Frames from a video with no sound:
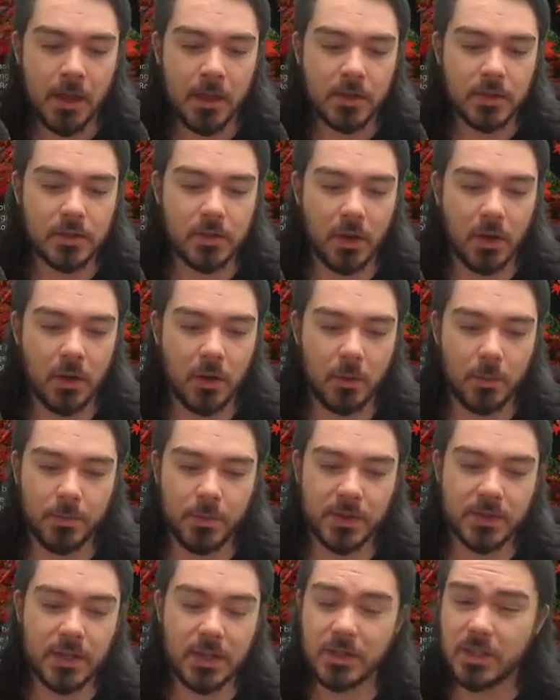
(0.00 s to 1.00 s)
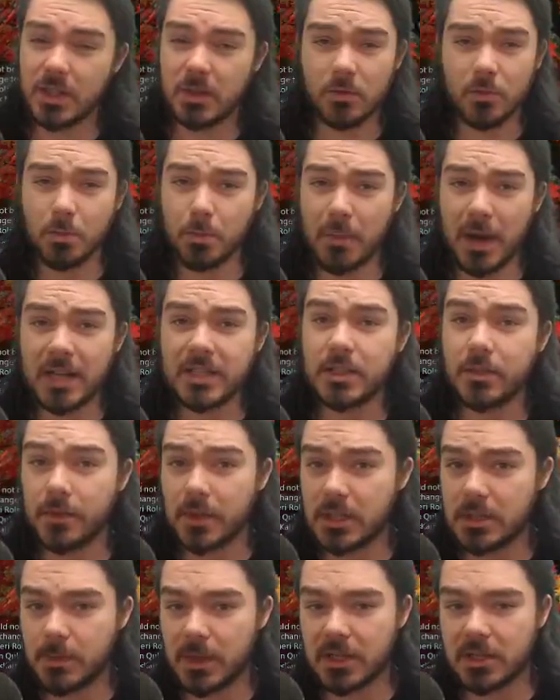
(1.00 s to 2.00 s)
So this actually massively
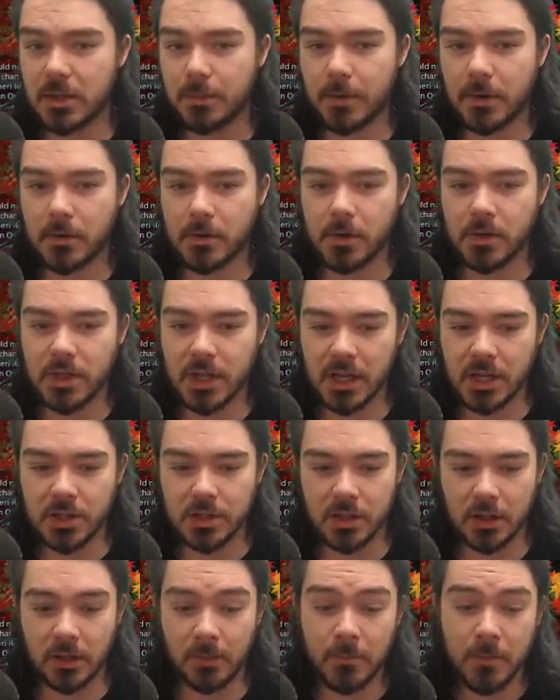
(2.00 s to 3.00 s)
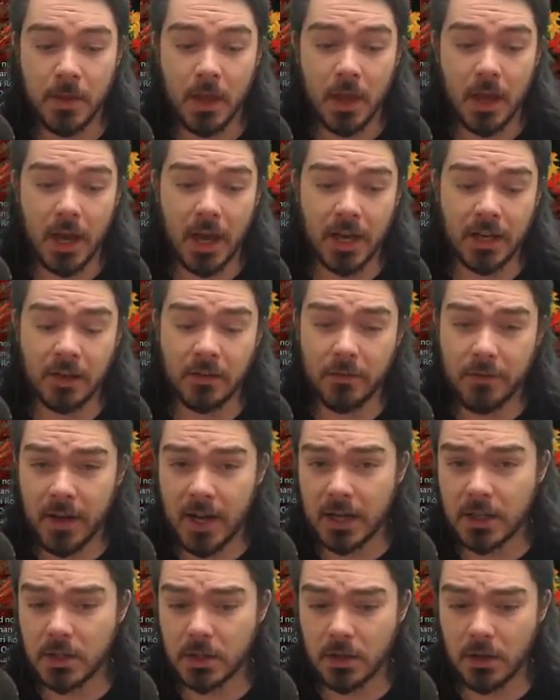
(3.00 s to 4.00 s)
speeds up our rotation, and in
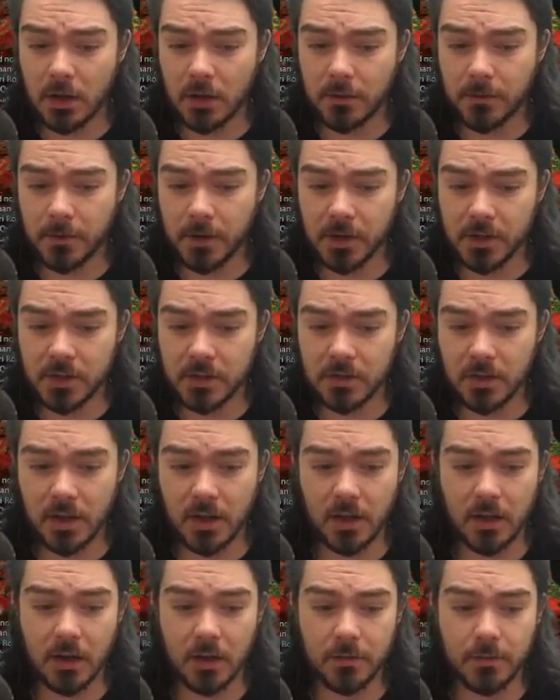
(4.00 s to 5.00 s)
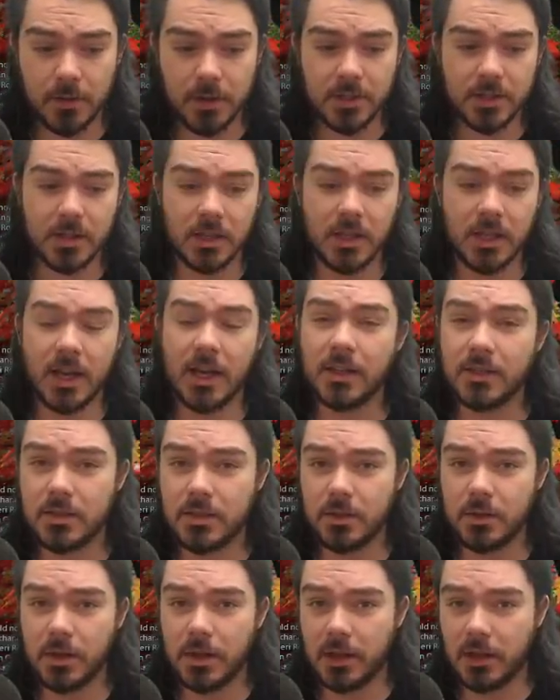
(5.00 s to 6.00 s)
fact, our first
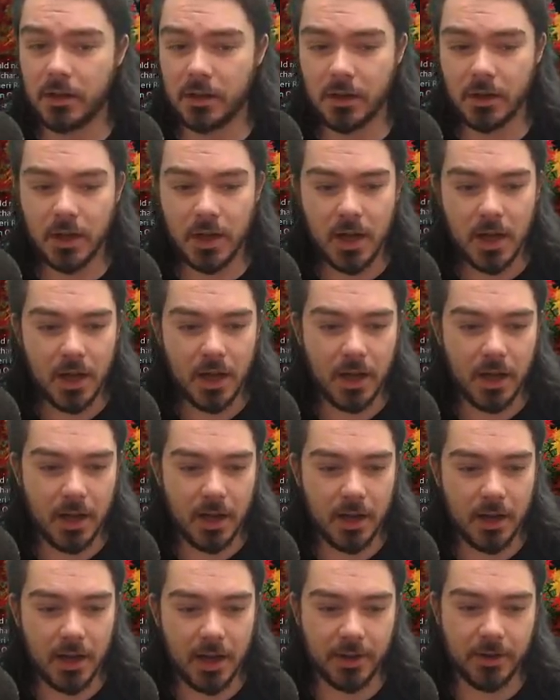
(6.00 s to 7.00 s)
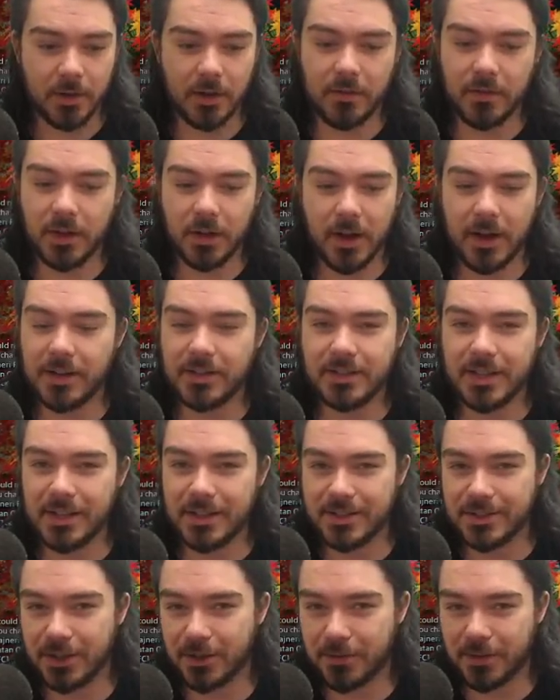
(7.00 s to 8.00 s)
Iatsu here, I don't even know how to say this
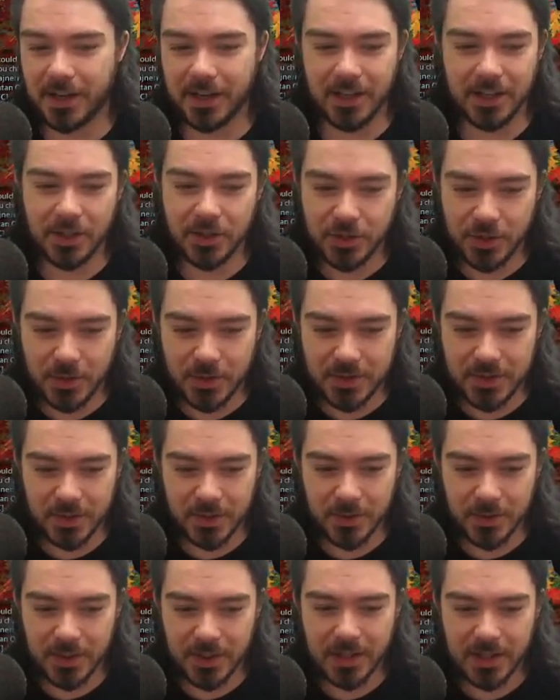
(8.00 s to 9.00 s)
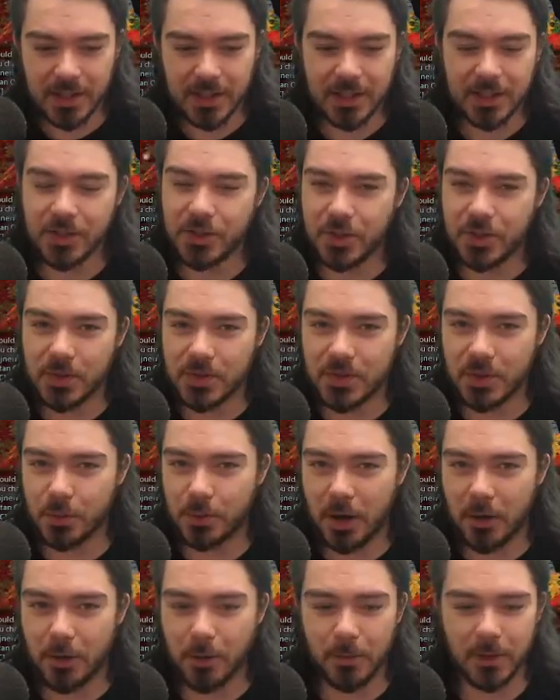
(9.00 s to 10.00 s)
stuff right. Iajutsu
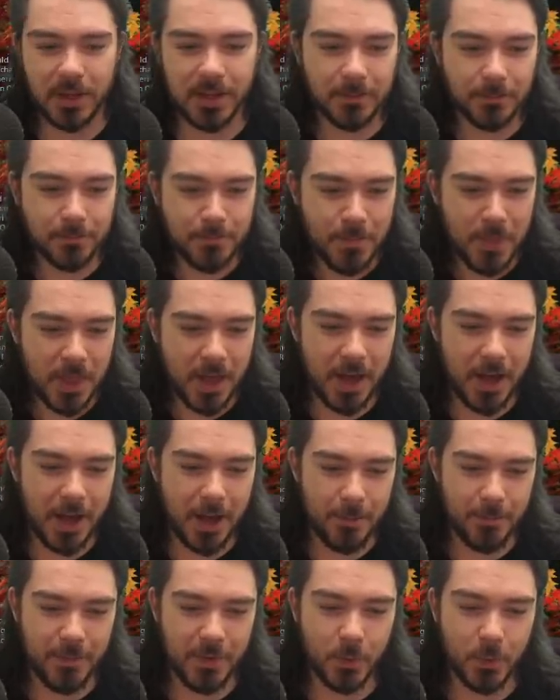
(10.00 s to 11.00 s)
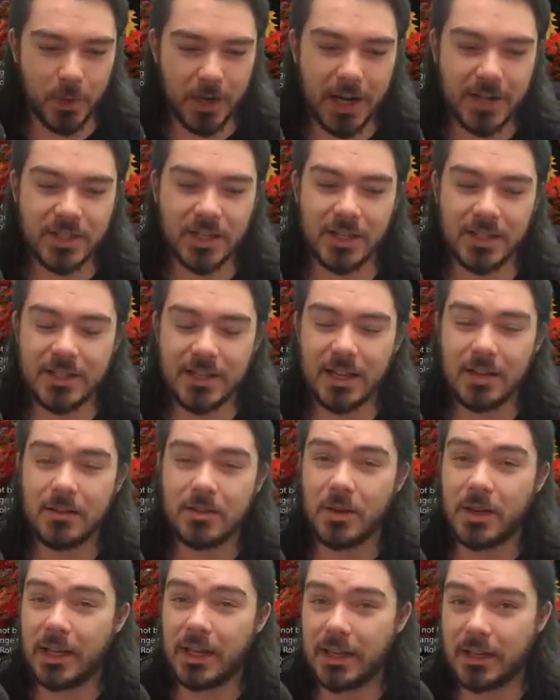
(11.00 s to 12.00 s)
probably. We're actually, instead of
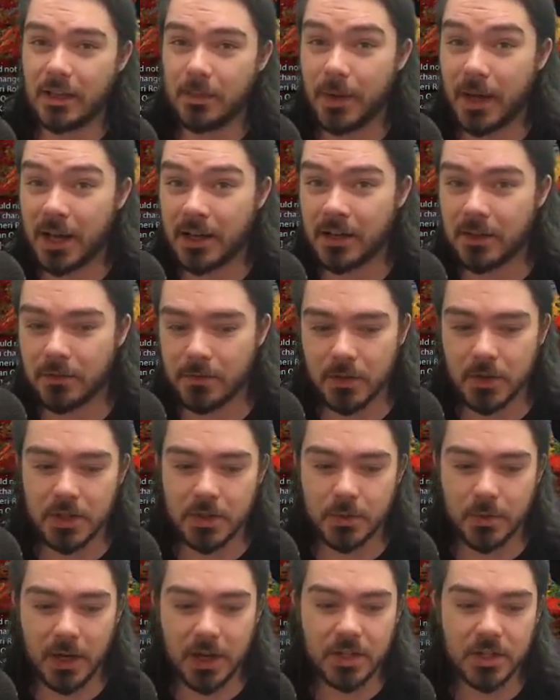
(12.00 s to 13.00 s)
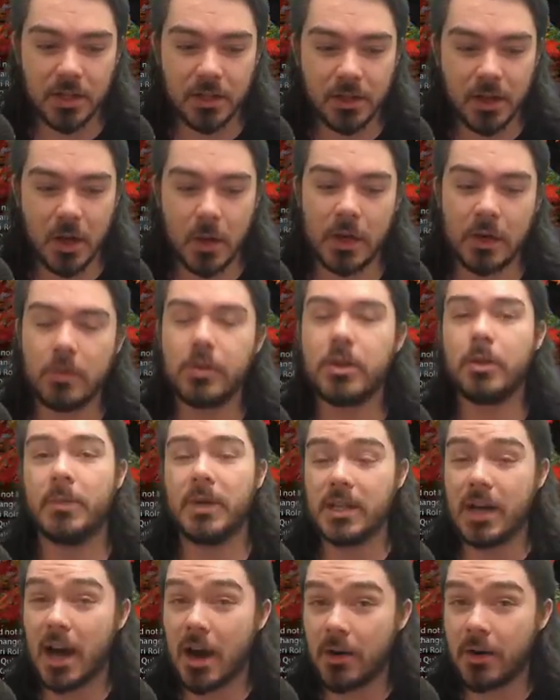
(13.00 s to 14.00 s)
doing Higanbana first, we're actually going to go in with a
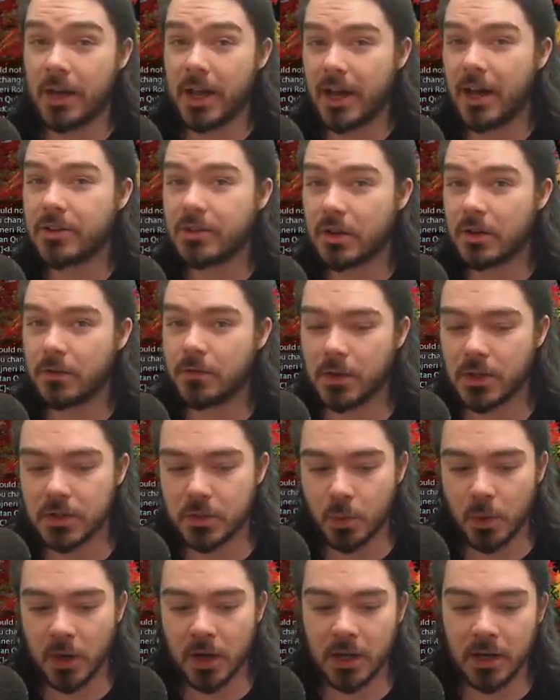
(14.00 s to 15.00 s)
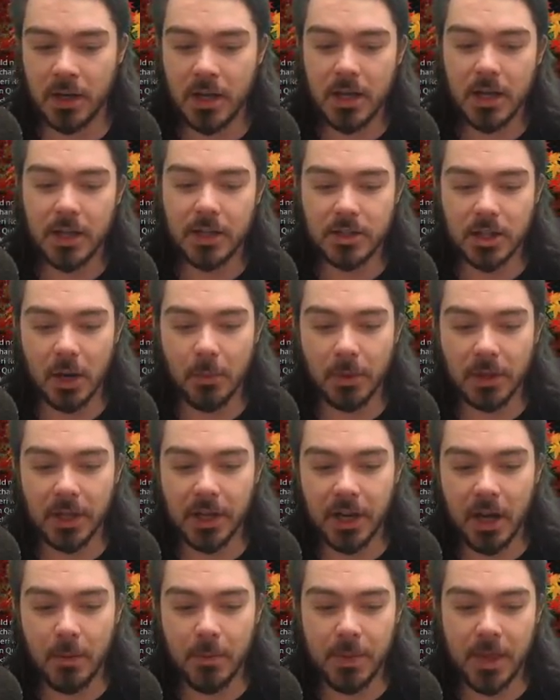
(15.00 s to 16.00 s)
Madare as our first one, double it
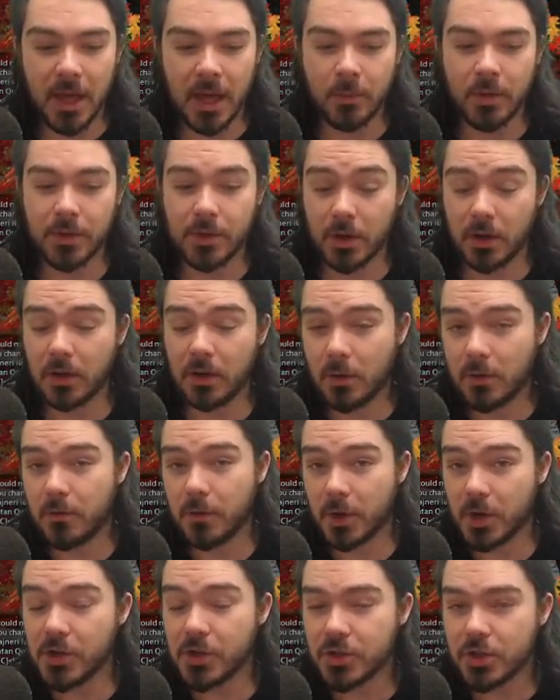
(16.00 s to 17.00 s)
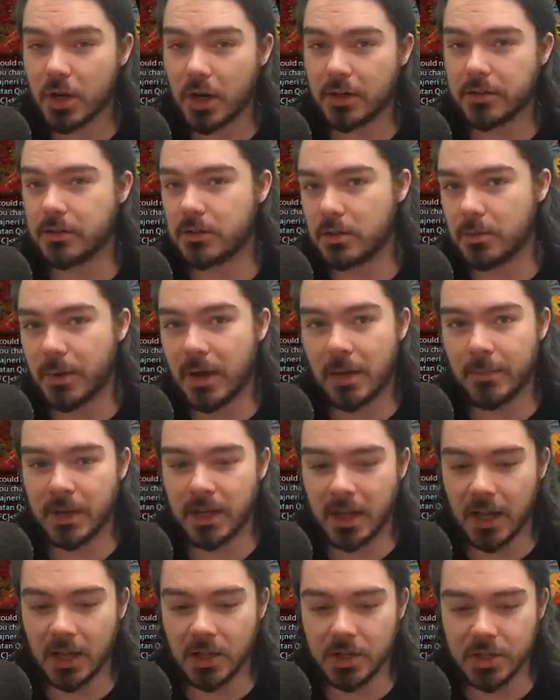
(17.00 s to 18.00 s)
up then with our first charge of Tsubame
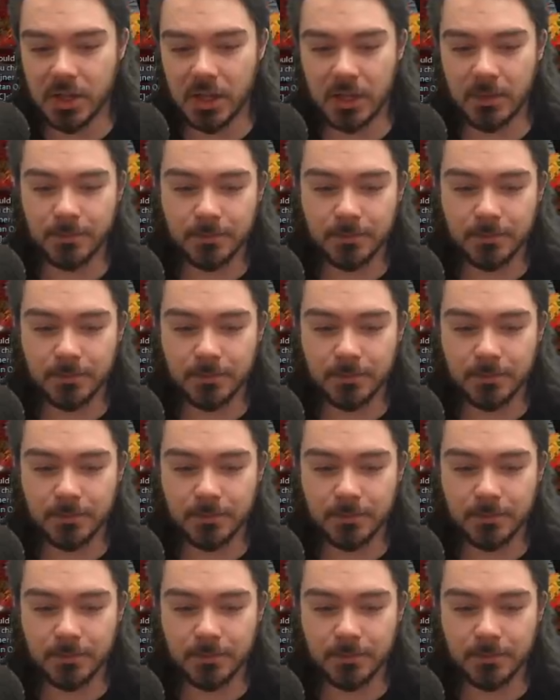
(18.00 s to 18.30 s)
Geishi.